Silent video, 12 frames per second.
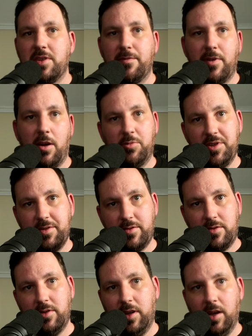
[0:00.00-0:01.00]
if I
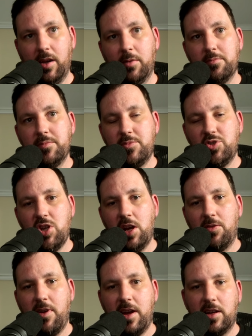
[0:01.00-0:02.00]
was
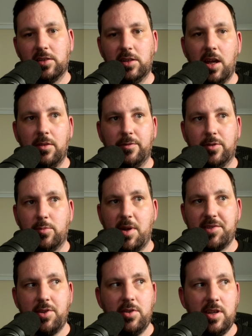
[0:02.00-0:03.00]
generating a LUT for my
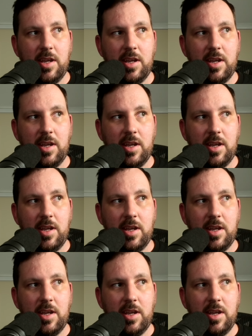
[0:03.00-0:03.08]
Sony